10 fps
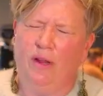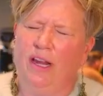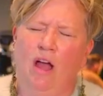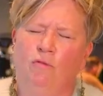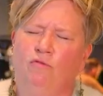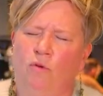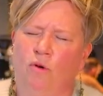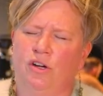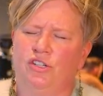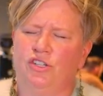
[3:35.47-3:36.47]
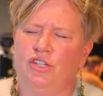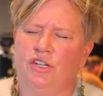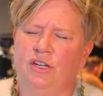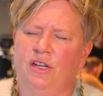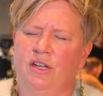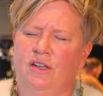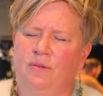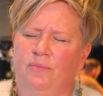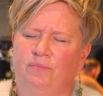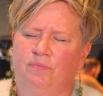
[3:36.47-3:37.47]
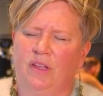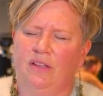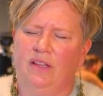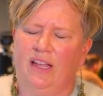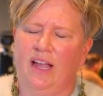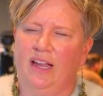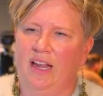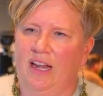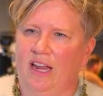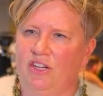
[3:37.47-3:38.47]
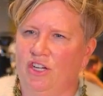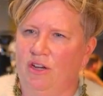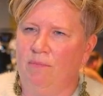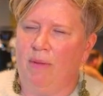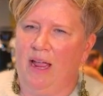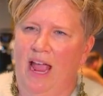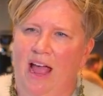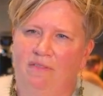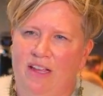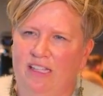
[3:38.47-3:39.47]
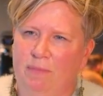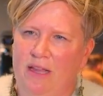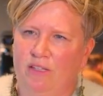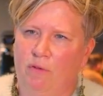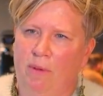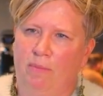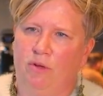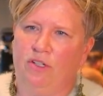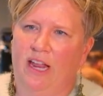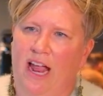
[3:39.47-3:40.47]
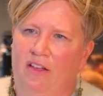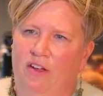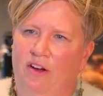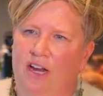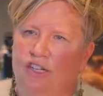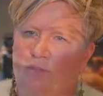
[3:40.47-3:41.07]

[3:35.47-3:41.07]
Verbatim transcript: we can help forge like a connection by having a space for people to gather and